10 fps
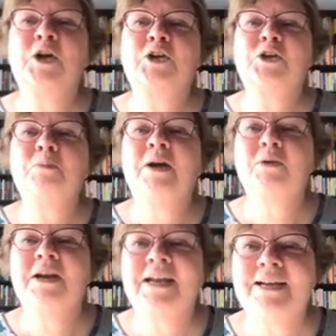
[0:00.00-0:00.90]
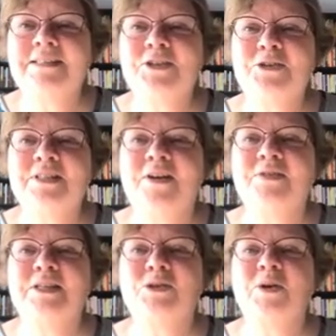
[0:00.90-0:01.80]
You might want to ask
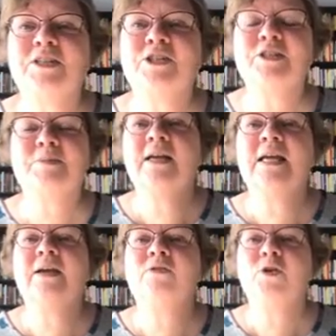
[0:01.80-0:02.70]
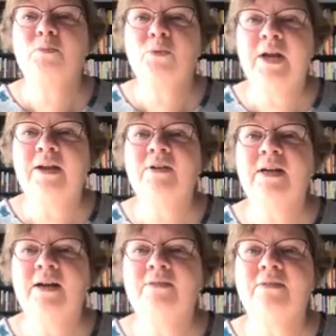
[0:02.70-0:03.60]
yourself these questions. If you're brave
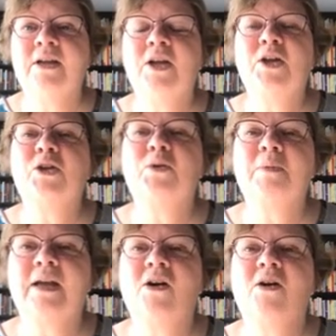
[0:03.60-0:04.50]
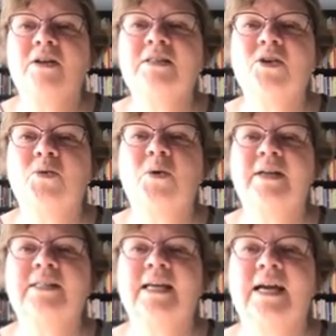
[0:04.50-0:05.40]
enough, you might also
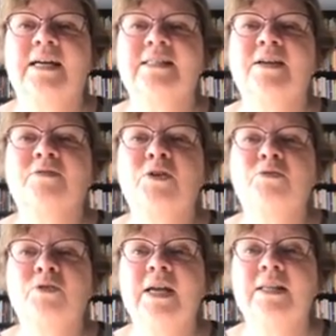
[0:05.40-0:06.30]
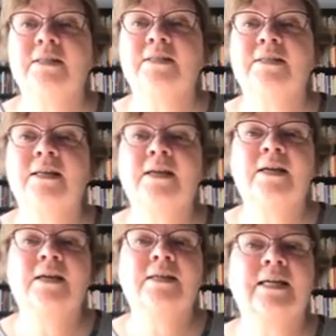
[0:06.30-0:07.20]
want to ask a few friends
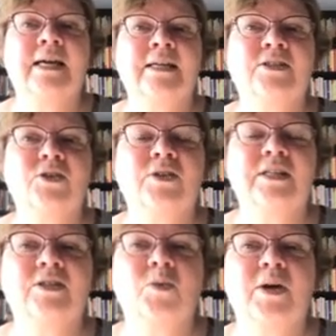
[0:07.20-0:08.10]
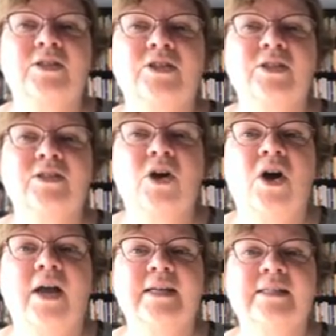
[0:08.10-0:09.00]
to answer these questions
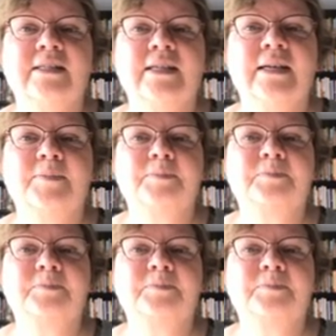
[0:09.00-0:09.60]
honestly